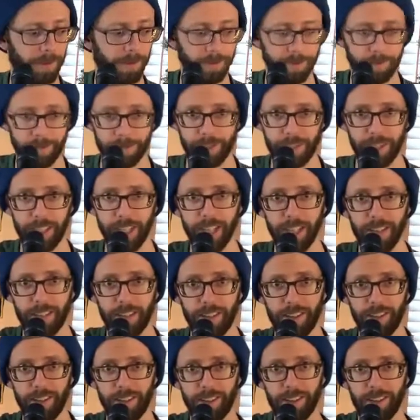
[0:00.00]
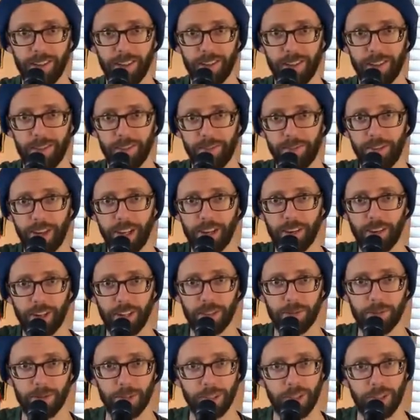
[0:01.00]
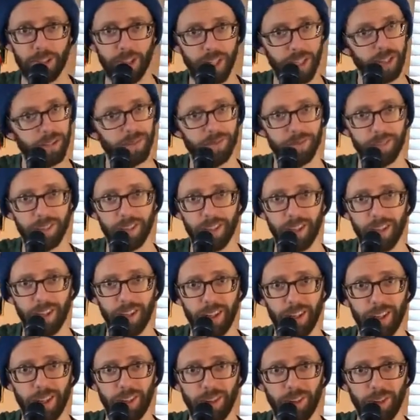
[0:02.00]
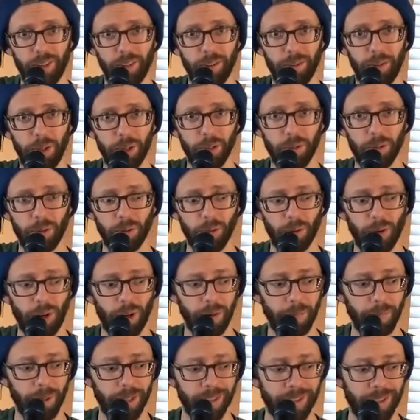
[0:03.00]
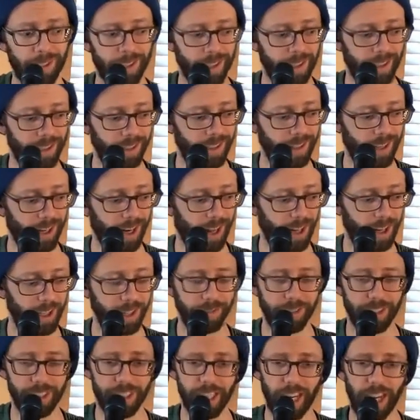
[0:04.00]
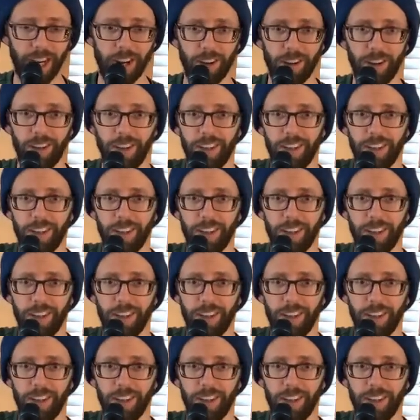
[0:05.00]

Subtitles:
See? Fake Christmas tree. Real cool ornaments. It all evens out.